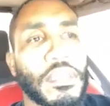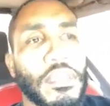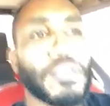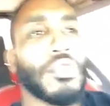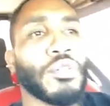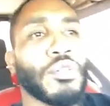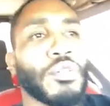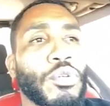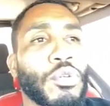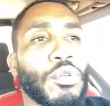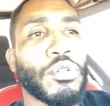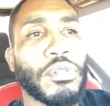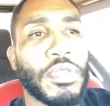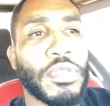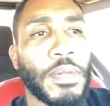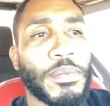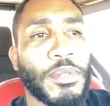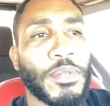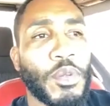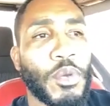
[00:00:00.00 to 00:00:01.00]
to
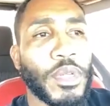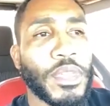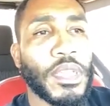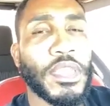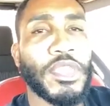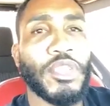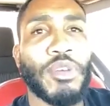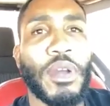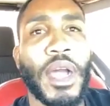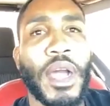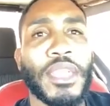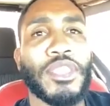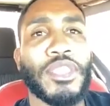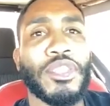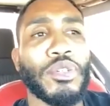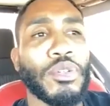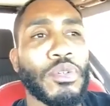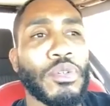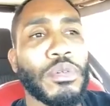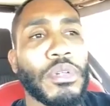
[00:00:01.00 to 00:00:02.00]
subsequently try to
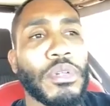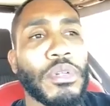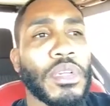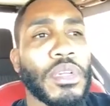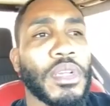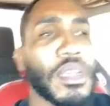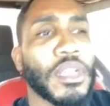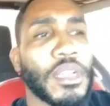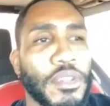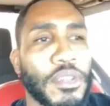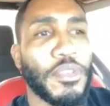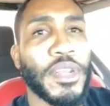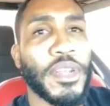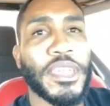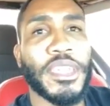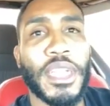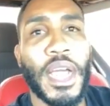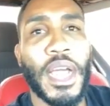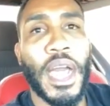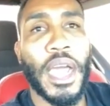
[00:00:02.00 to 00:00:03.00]
finish a
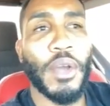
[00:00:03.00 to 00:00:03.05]
guy,